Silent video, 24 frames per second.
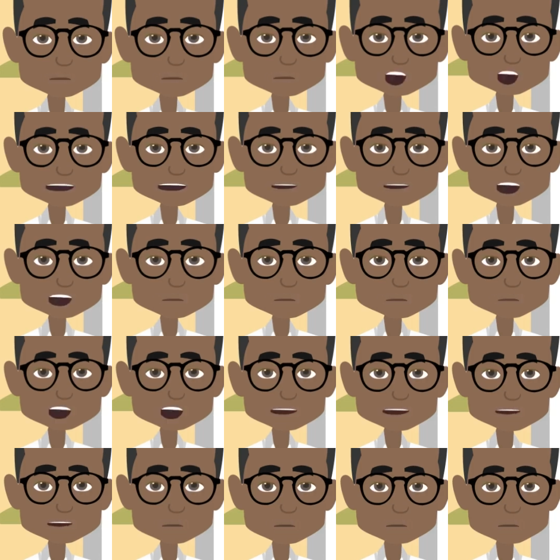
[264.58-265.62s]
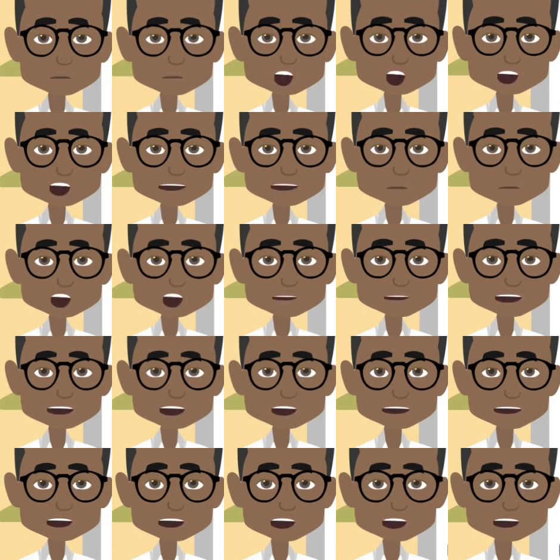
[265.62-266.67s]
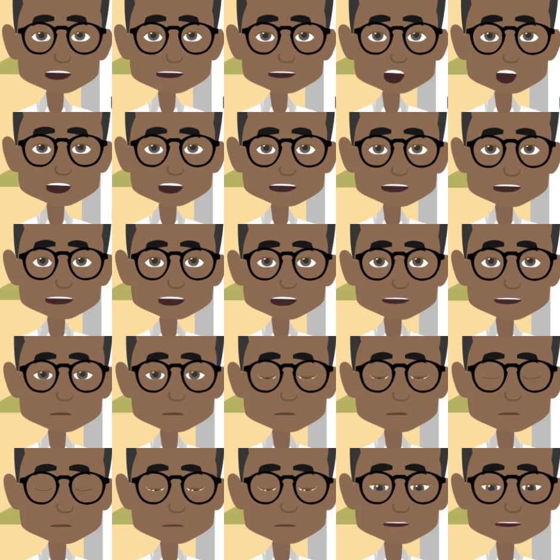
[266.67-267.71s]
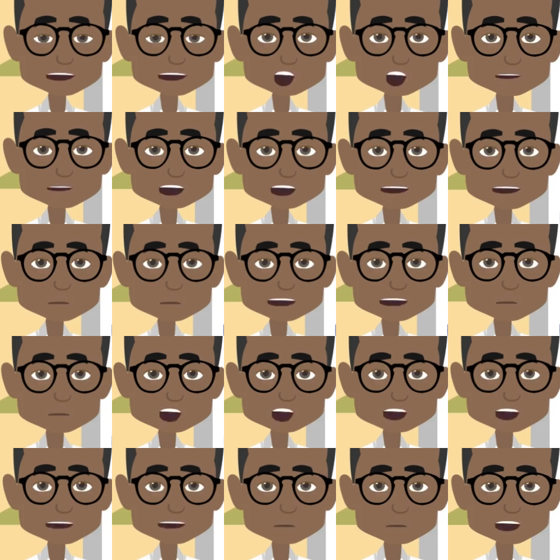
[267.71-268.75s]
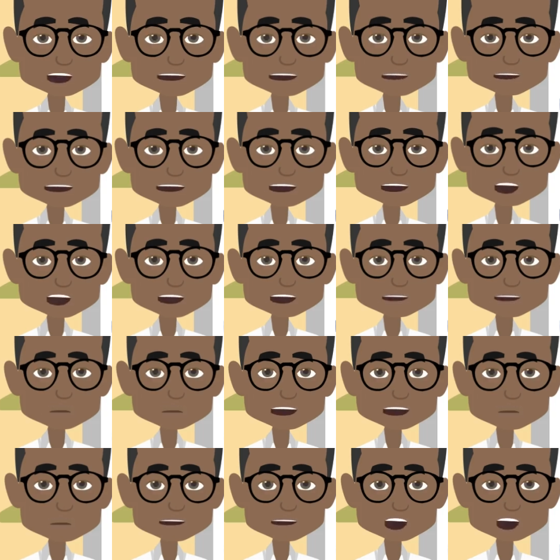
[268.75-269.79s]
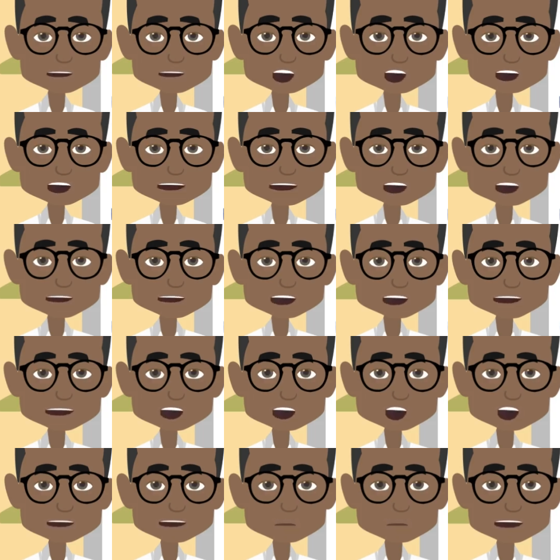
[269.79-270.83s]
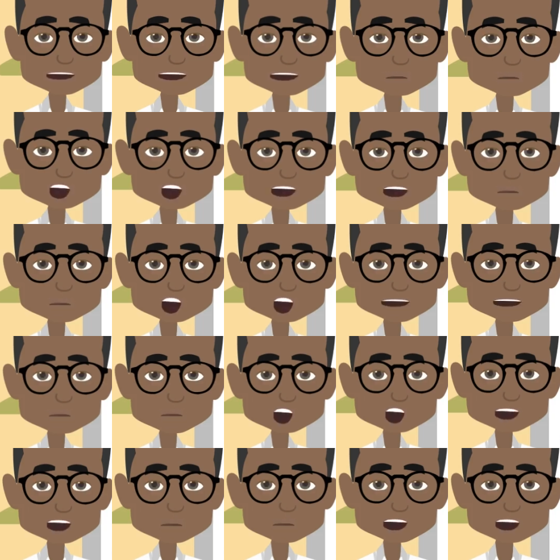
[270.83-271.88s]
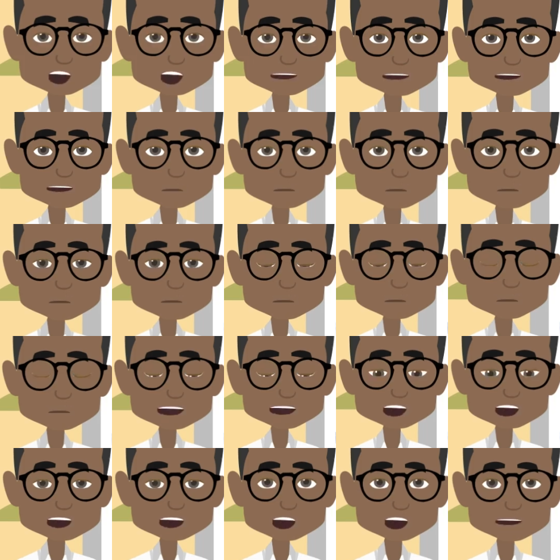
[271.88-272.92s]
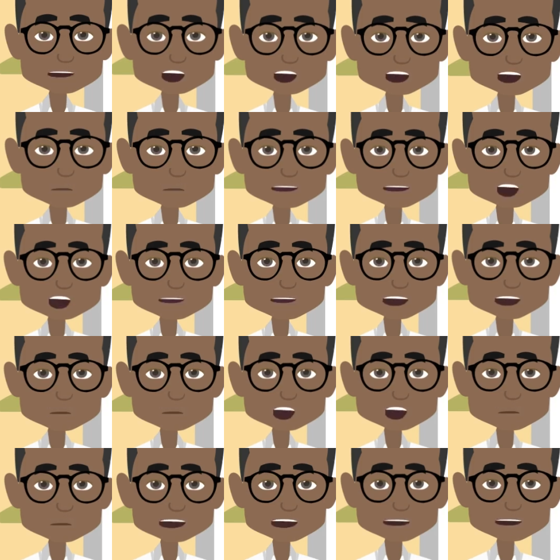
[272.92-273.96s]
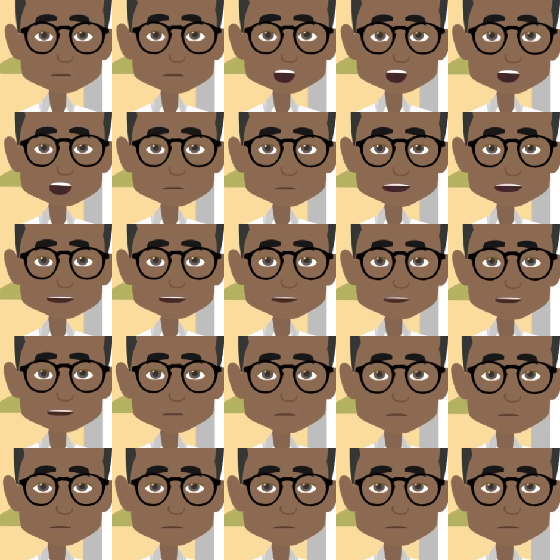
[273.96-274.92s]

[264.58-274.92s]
As you can see, in the case of our imaginary well, the difference between the simplified and the subsequent measurement is almost 2.2 cubic meters, hour in the direction of decreasing productivity.